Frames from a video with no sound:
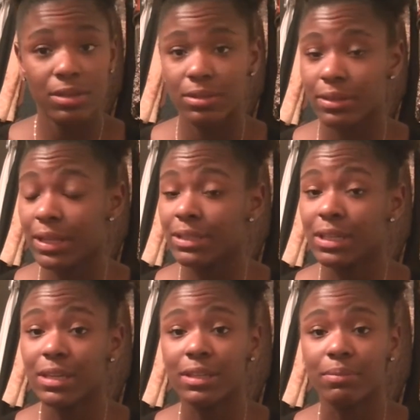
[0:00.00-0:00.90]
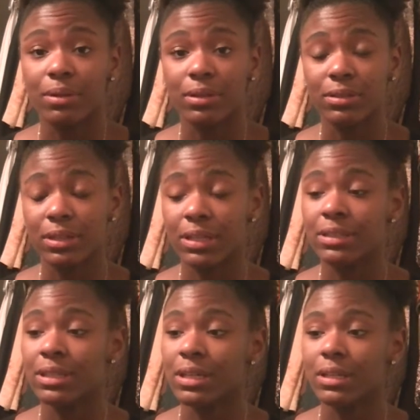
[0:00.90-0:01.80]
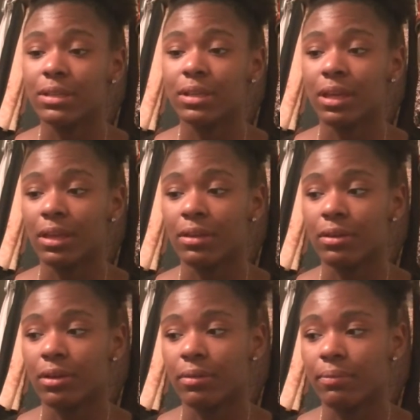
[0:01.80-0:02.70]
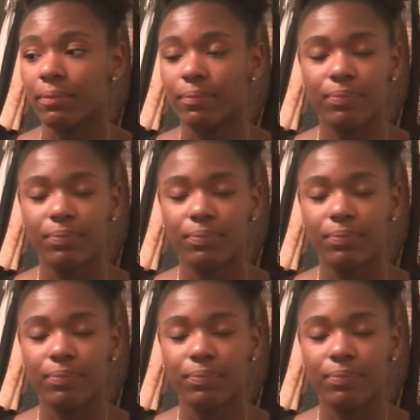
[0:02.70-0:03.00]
they did it, bruh. They did it. And